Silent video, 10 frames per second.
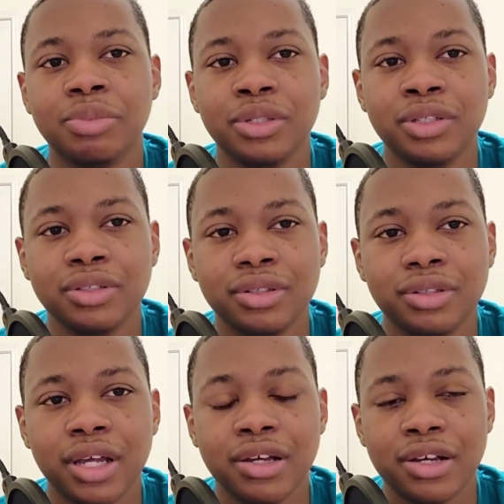But
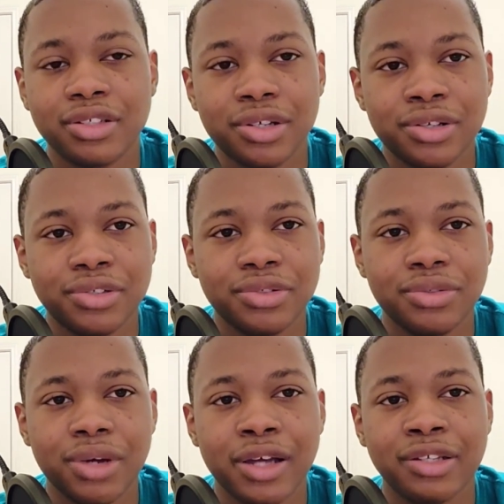like I showed
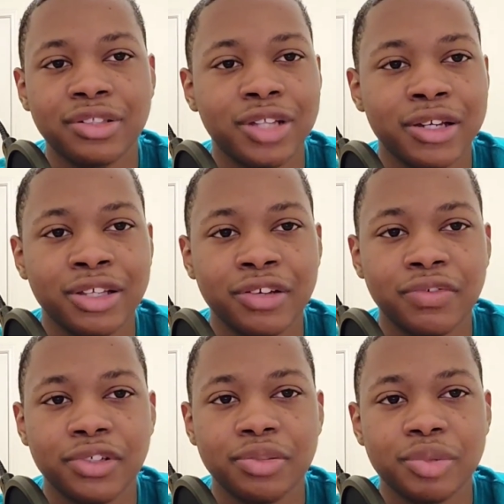you, I didn't like that
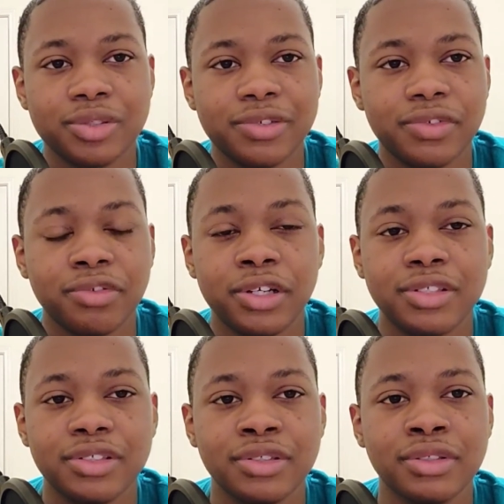for a specific
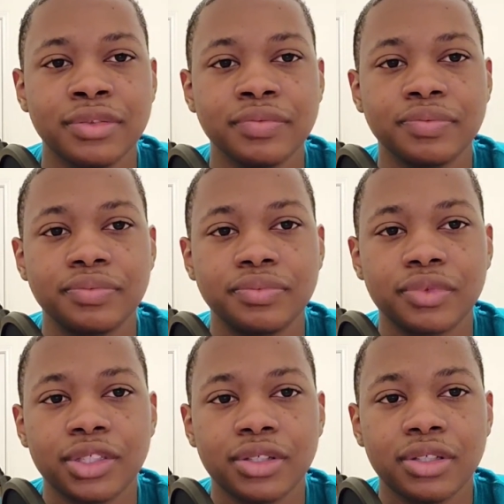reason.
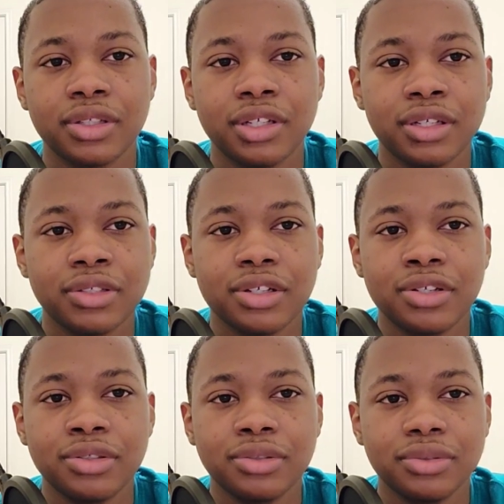
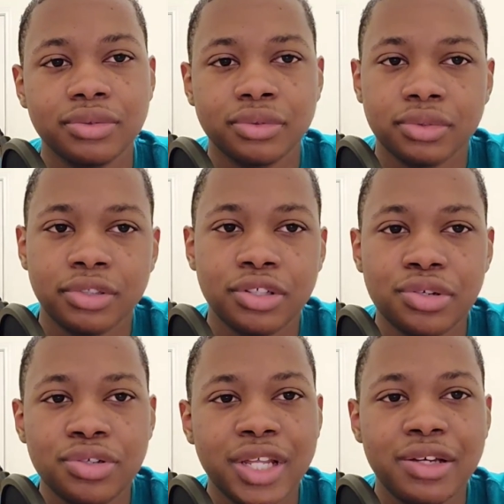So
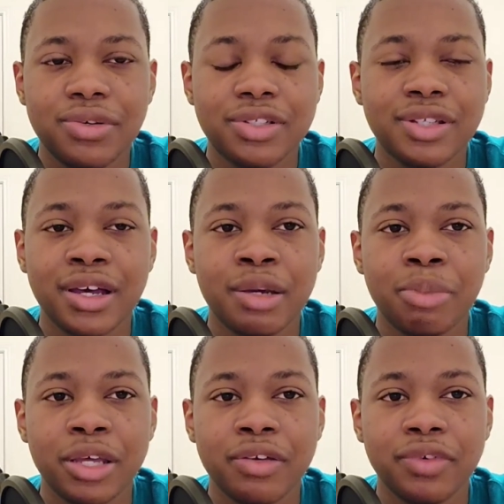Duolingo is not a
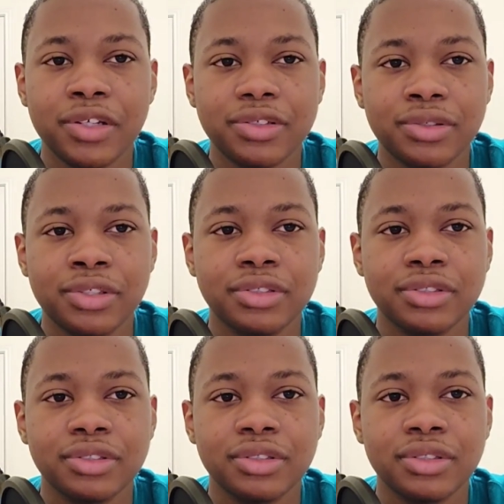main
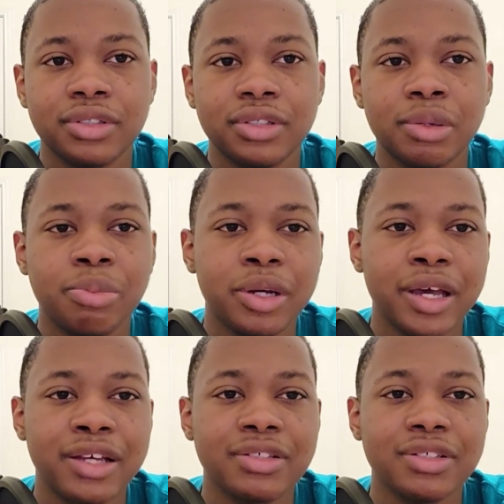resource,
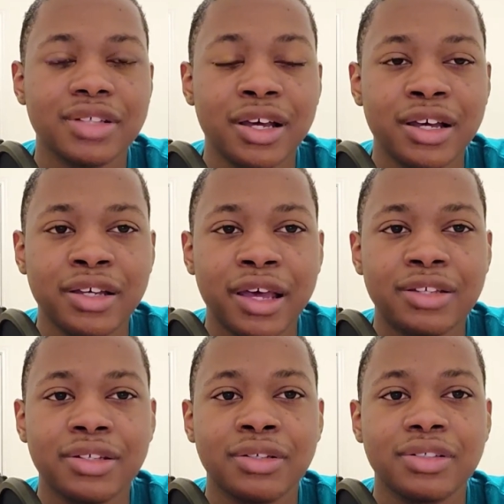but as a
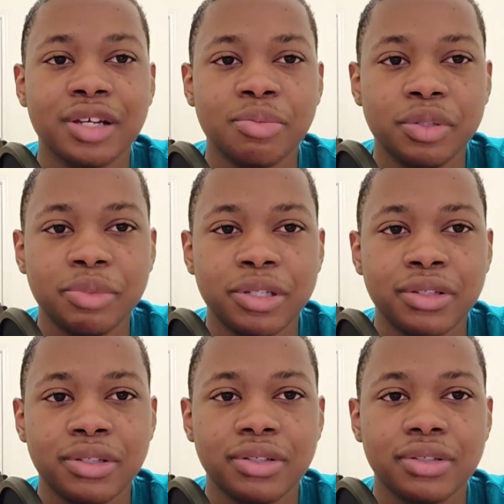
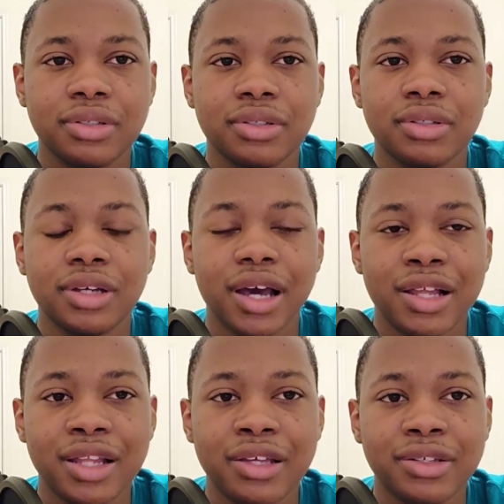supplement,
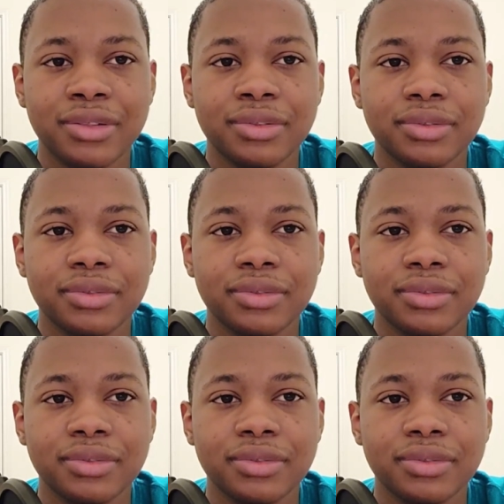I like it.